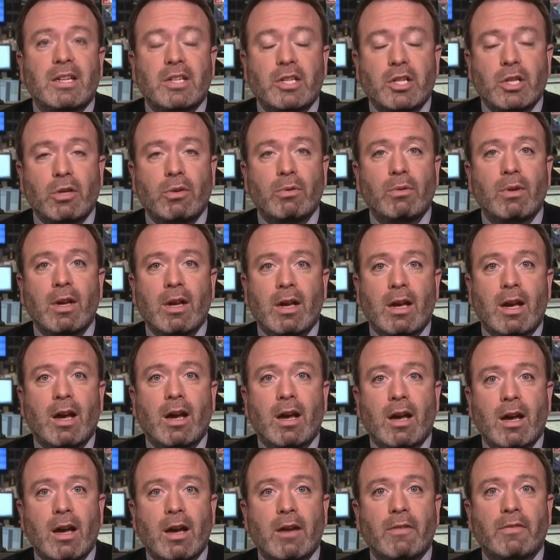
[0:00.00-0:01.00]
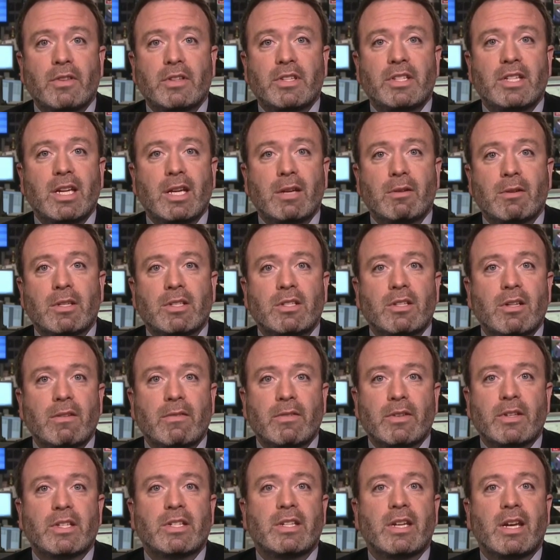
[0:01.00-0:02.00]
issue of the Secret
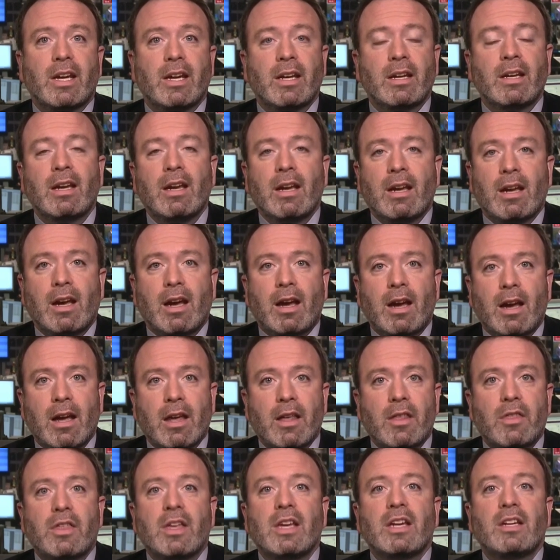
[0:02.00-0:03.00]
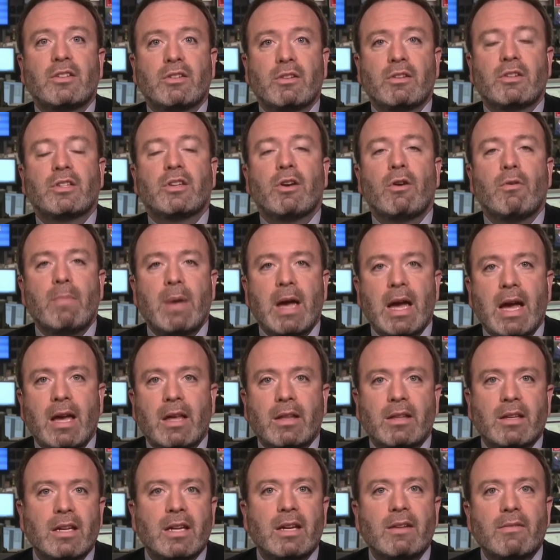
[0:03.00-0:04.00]
Service saying things are so
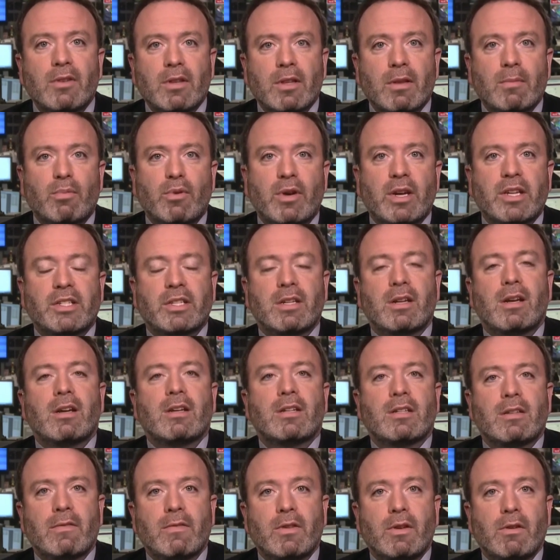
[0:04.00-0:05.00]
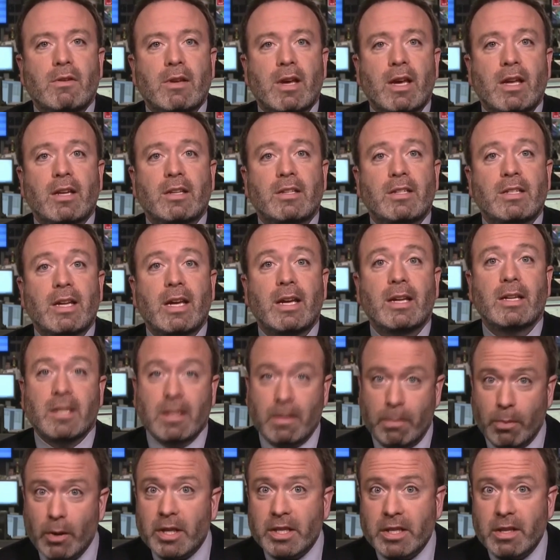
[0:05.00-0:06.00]
bad that even the President of the United States,
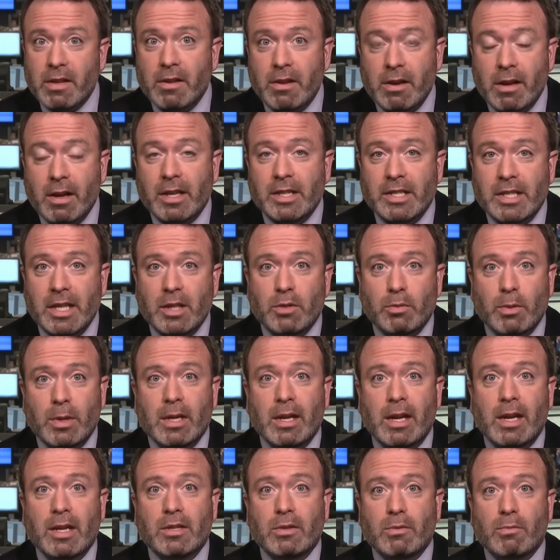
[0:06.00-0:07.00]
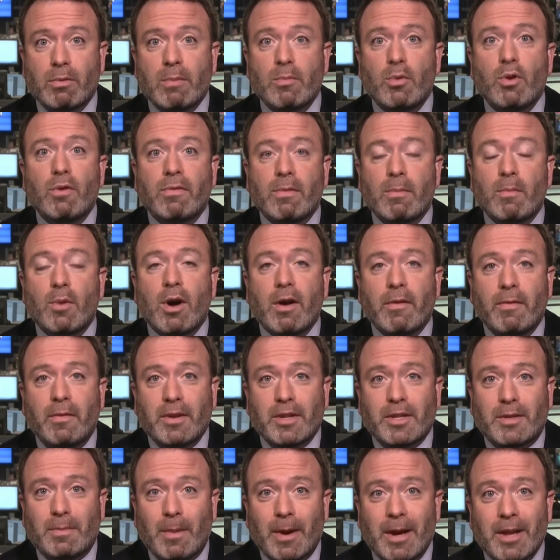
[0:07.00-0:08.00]
the President of the United States we'd like to remove from
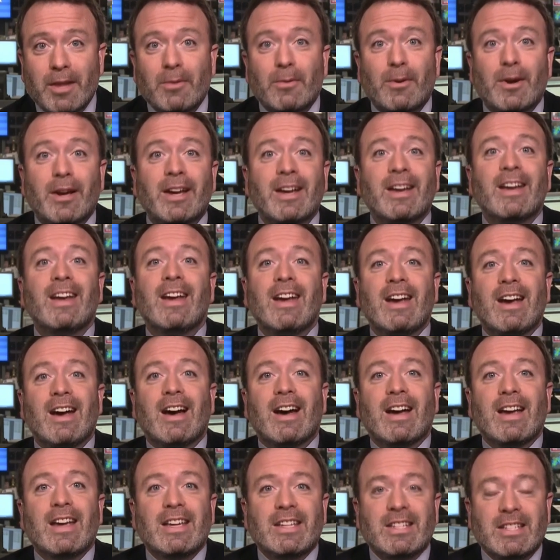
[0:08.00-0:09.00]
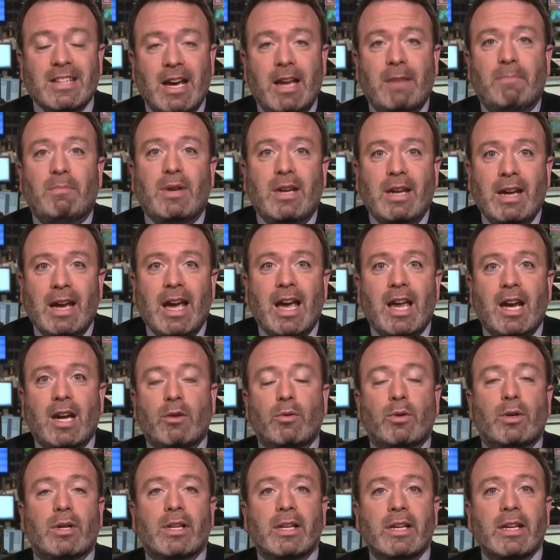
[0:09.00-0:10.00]
office, by the way, is not being
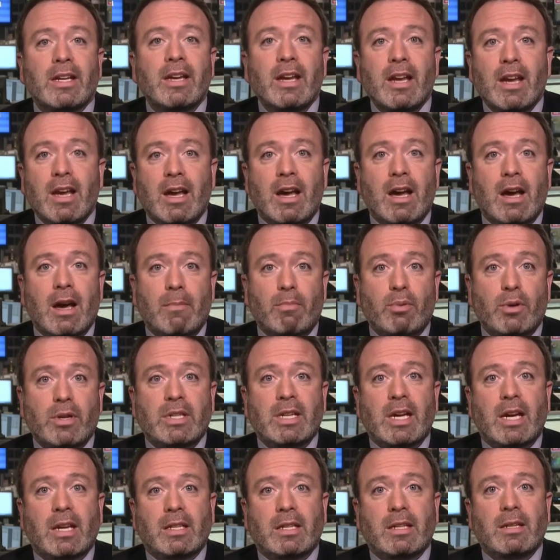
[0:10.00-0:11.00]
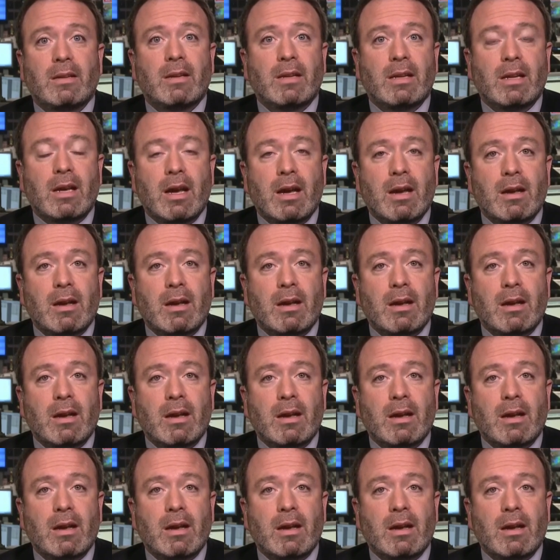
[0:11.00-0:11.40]
adequately protected